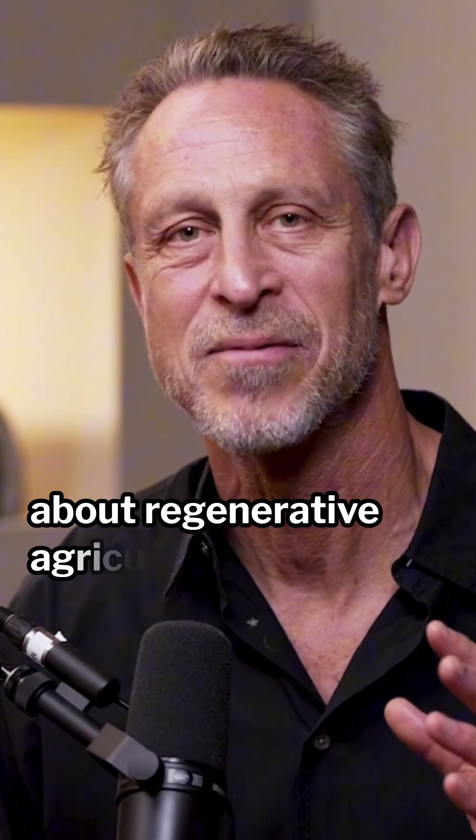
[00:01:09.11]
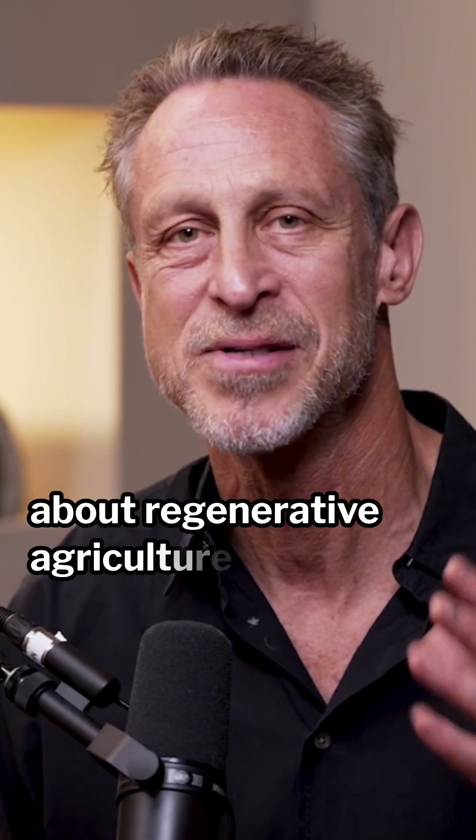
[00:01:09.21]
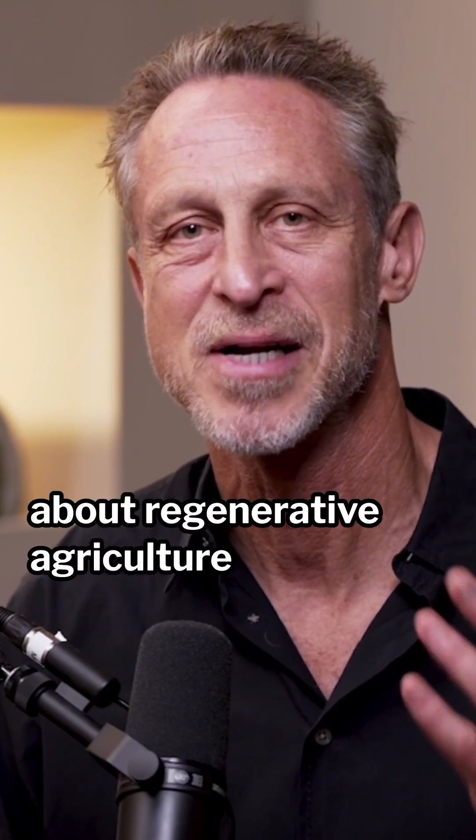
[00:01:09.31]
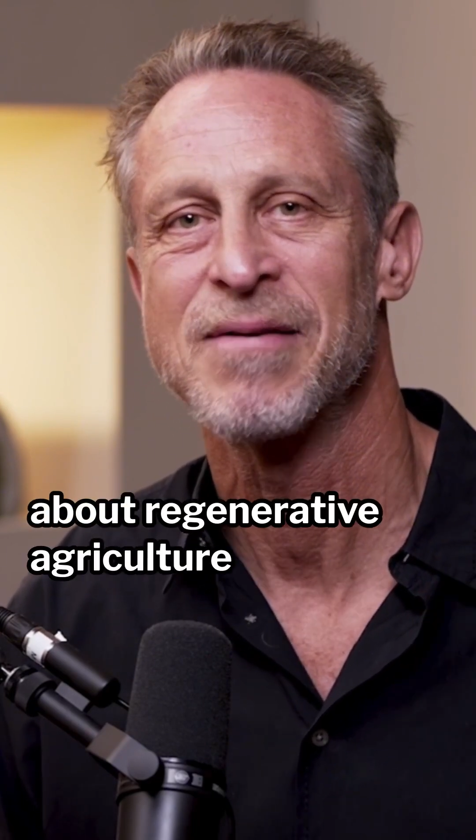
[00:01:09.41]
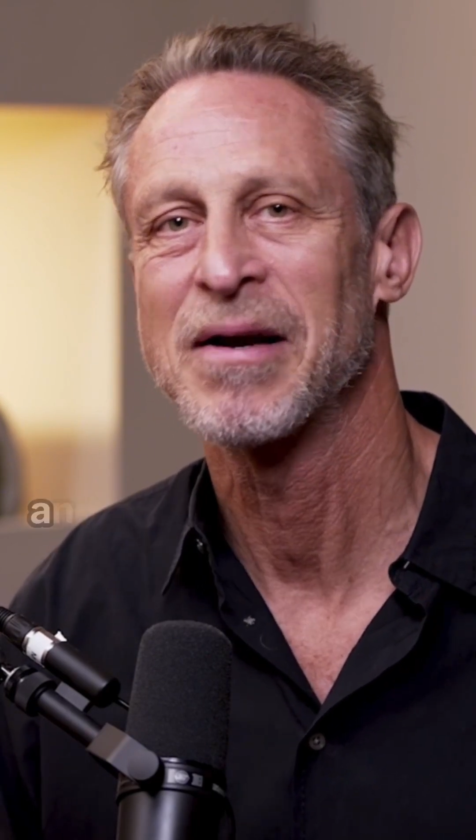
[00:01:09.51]

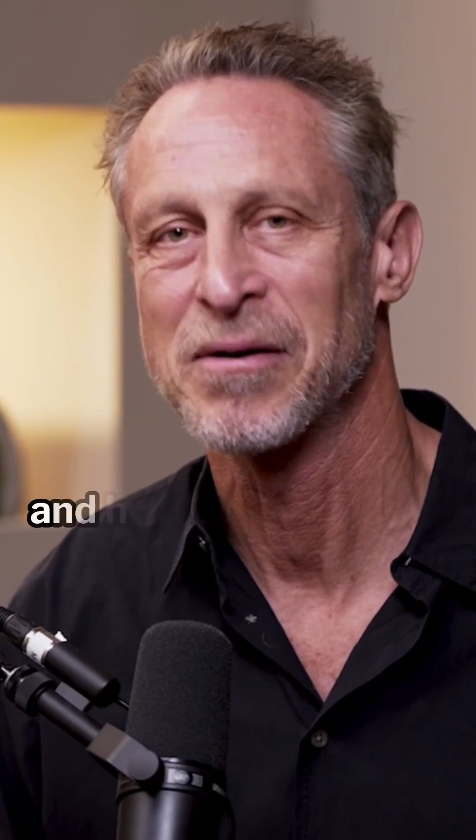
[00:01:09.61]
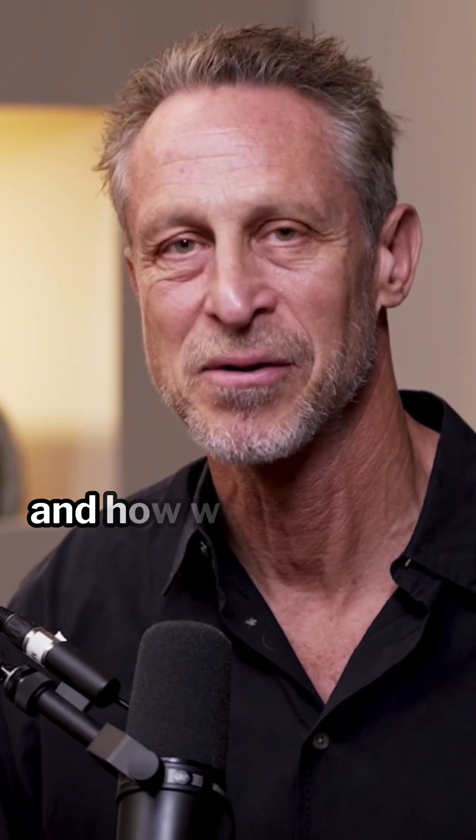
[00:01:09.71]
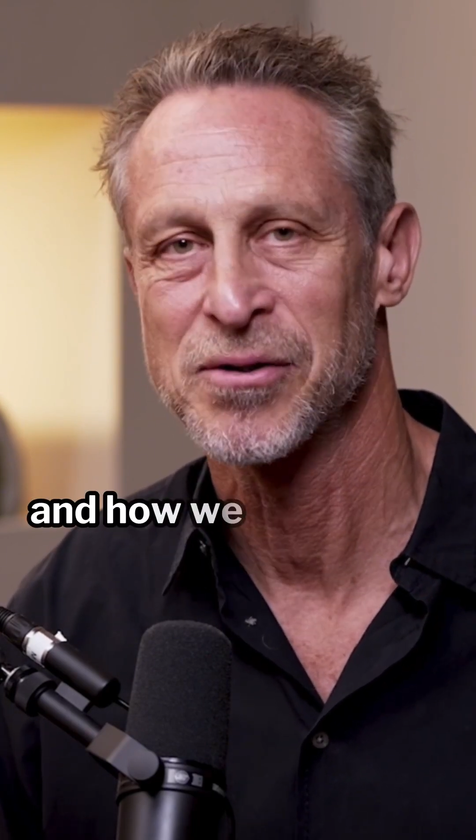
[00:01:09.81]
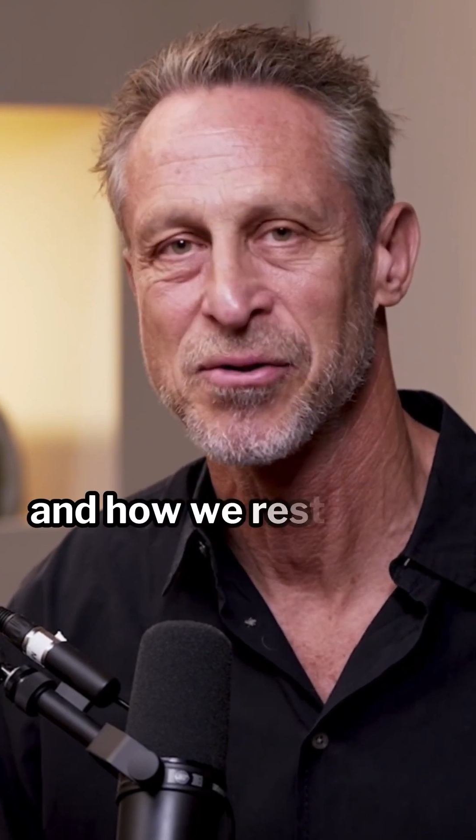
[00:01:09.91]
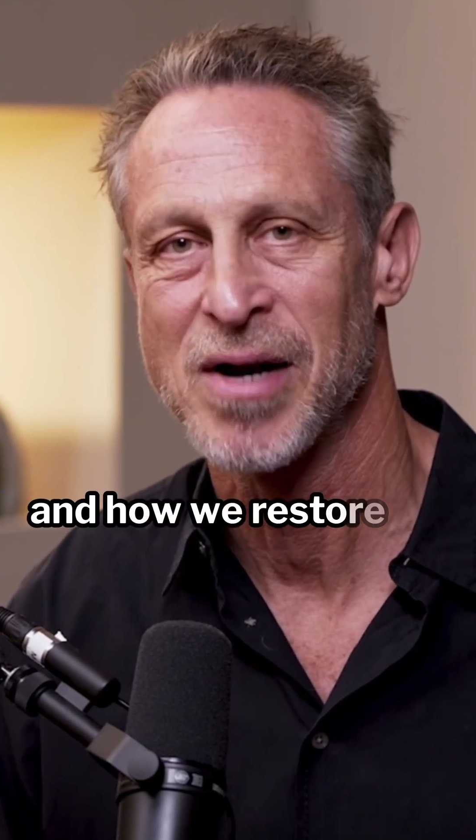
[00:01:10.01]
regenerative
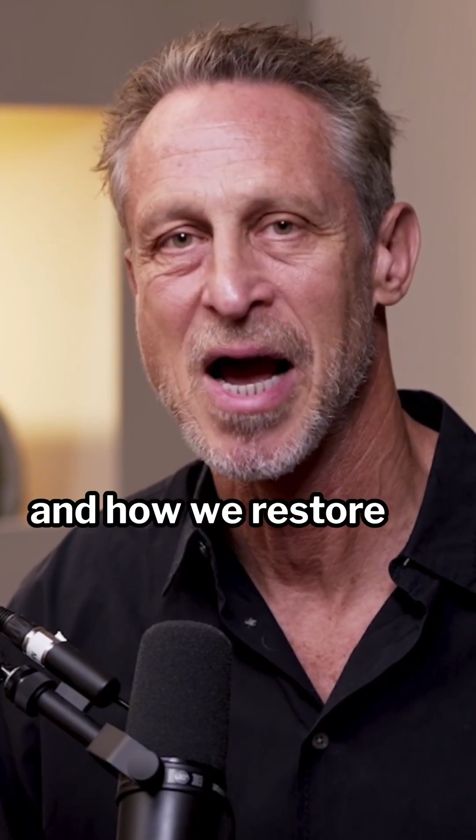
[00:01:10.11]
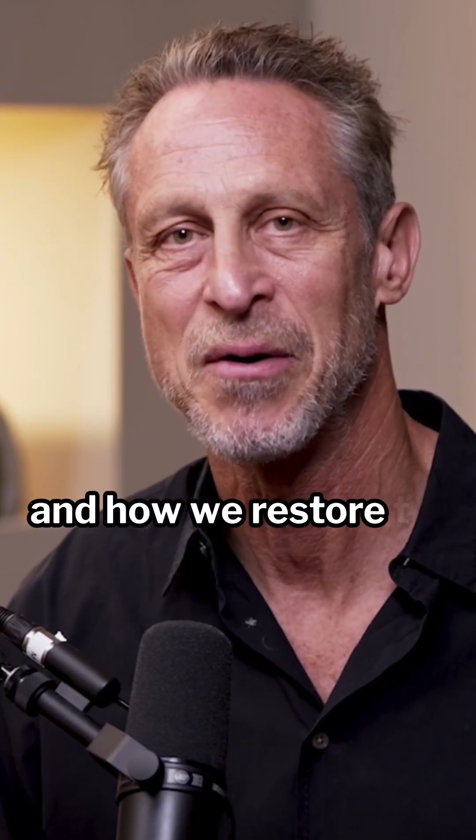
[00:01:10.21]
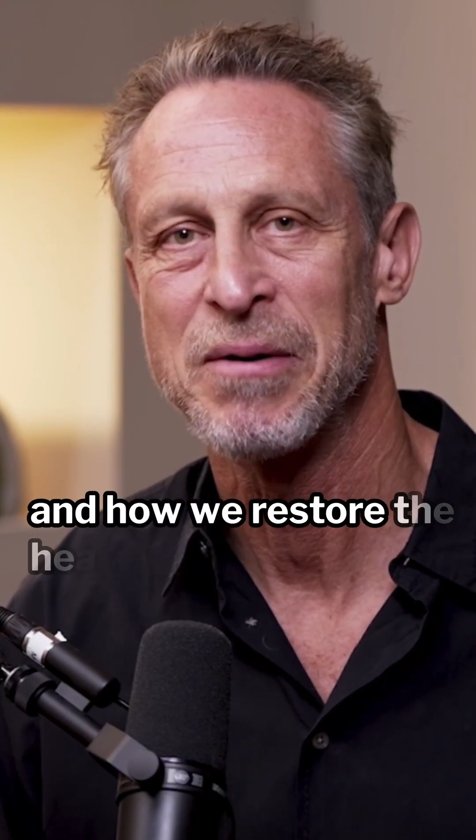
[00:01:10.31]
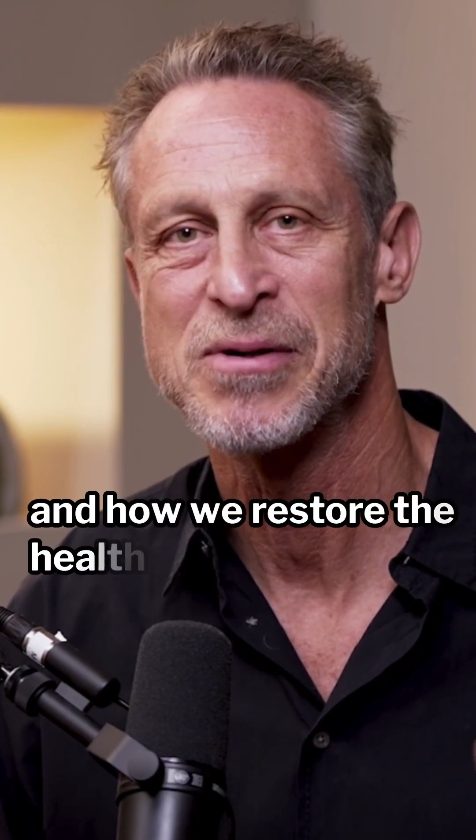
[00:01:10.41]
agriculture and how we